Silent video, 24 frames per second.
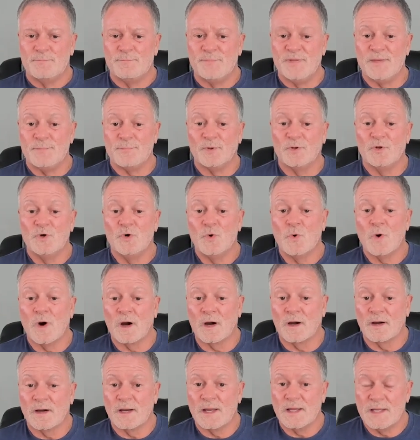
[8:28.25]
people who
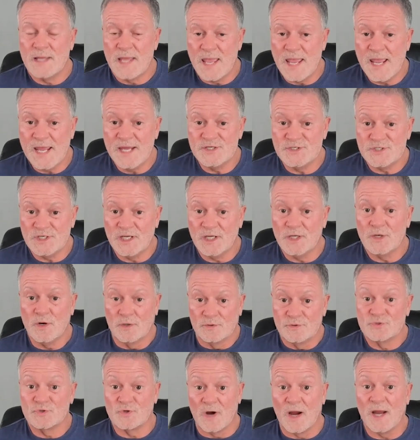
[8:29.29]
are aging,
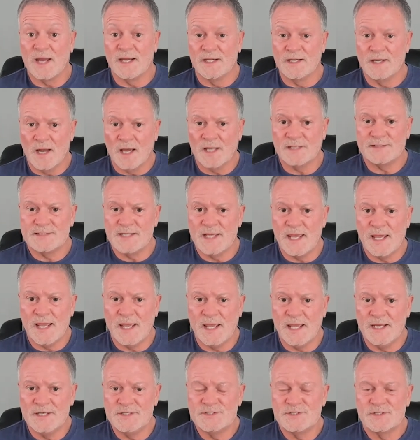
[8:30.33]
trying not to
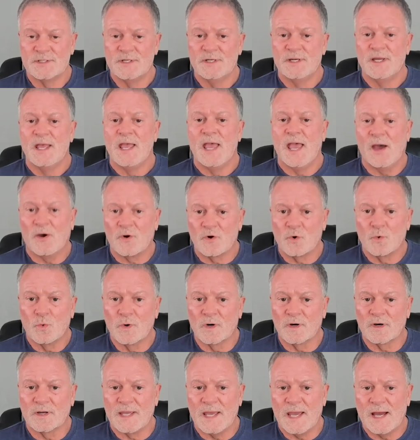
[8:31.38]
age, how to
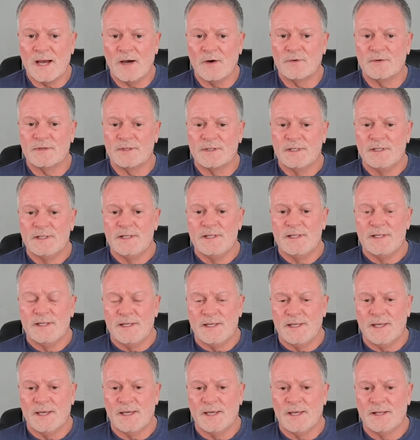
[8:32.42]
work out.
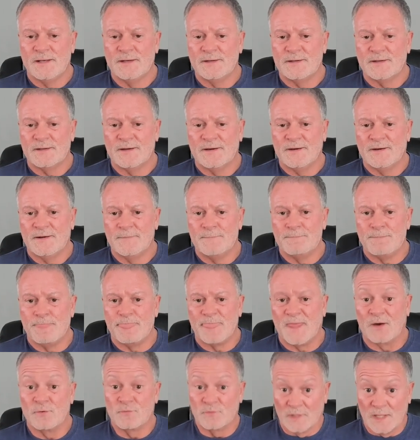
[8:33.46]
And
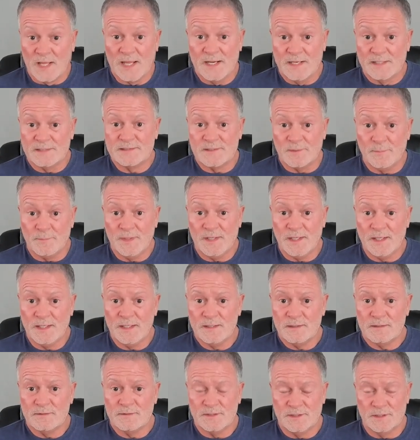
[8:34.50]
I relate it to
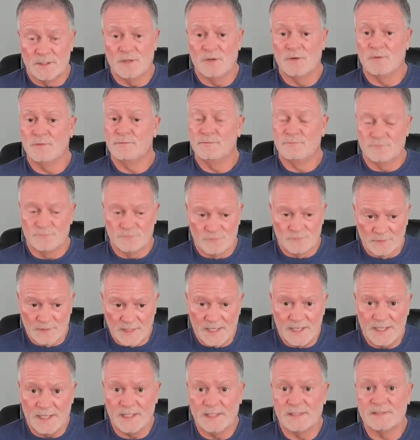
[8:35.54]
me, you know,
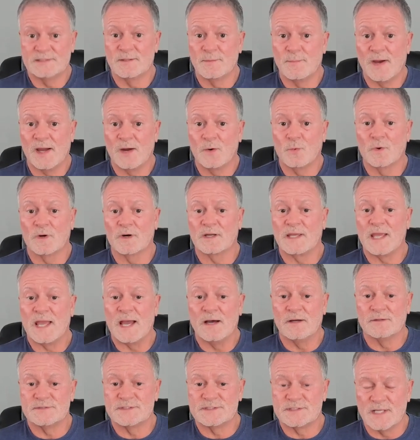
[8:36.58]
relating it to my
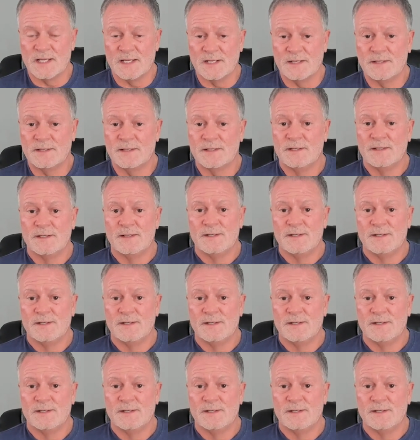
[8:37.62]
workouts and